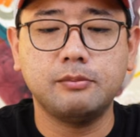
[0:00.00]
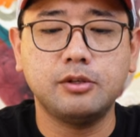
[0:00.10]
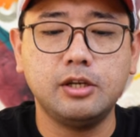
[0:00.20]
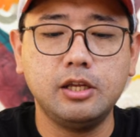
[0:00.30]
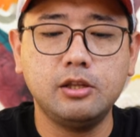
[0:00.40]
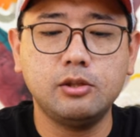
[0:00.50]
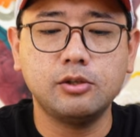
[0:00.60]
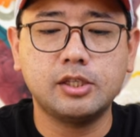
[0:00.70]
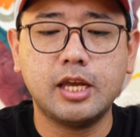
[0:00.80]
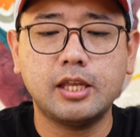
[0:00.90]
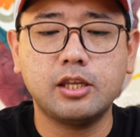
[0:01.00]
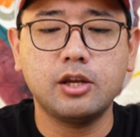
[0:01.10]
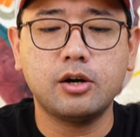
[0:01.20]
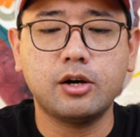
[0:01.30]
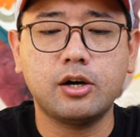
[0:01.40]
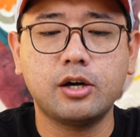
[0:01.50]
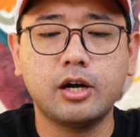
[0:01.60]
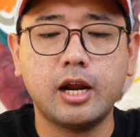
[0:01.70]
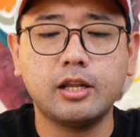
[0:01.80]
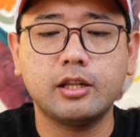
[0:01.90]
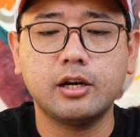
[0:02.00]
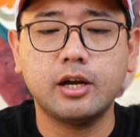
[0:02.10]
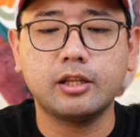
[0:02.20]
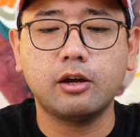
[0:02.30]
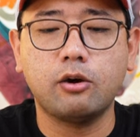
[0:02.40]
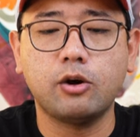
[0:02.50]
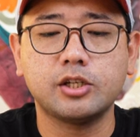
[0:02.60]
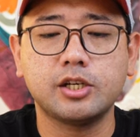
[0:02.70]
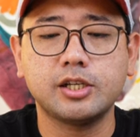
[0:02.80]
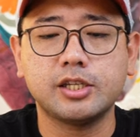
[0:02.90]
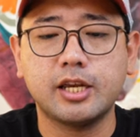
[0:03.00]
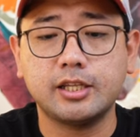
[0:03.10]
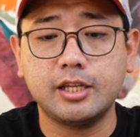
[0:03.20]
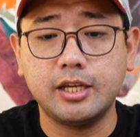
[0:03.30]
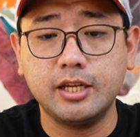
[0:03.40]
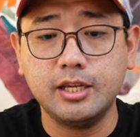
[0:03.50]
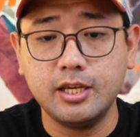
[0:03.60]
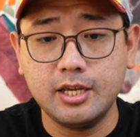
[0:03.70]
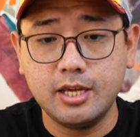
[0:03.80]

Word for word: you need to set your grinder at a coarser setting